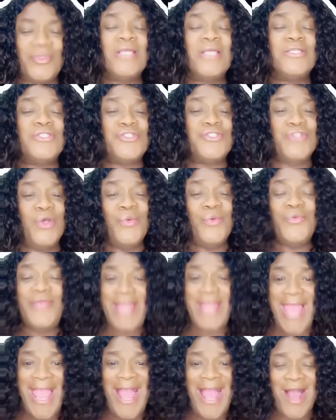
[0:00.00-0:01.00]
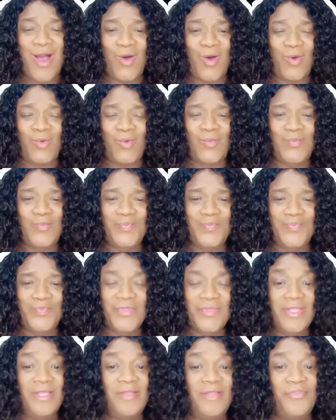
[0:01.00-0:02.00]
now
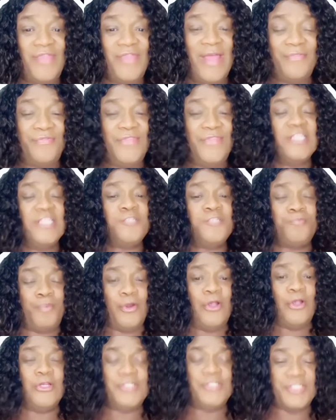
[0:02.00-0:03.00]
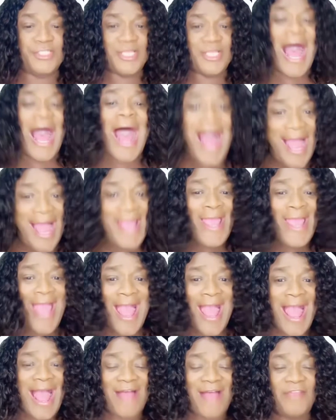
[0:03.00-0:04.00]
that this person I
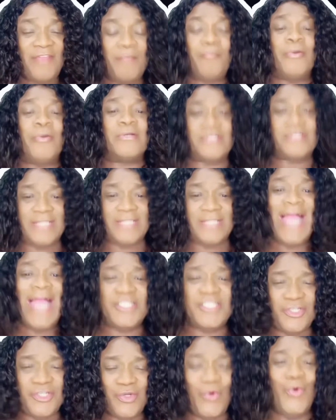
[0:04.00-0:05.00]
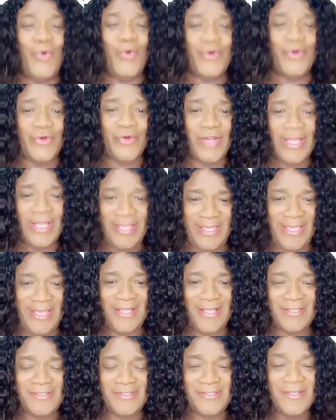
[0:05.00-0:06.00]
have a protection order
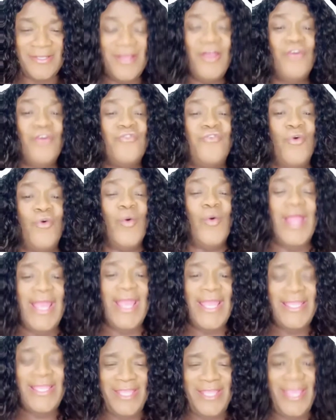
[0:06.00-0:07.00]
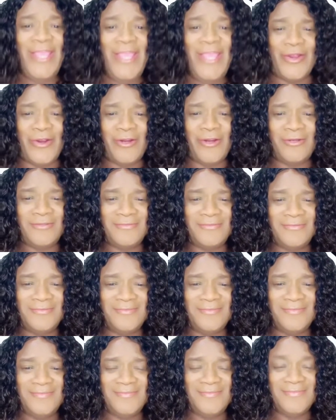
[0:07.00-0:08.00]
against for a year,
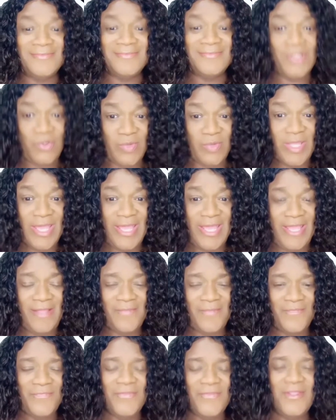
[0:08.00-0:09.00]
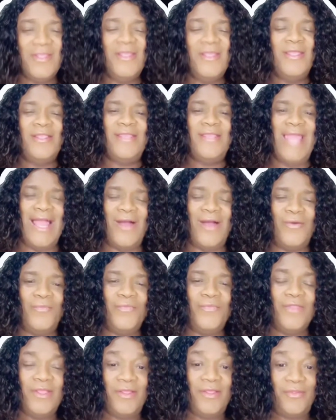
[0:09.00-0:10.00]
okay? Now,
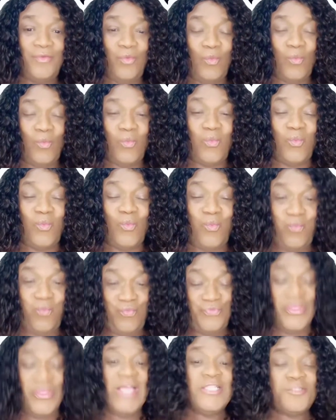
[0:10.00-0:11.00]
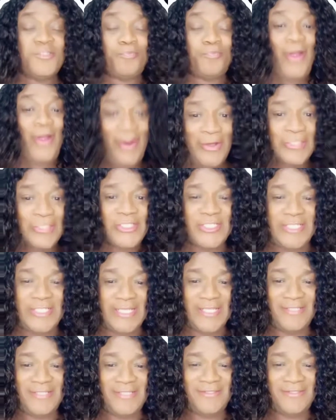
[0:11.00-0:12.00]
this person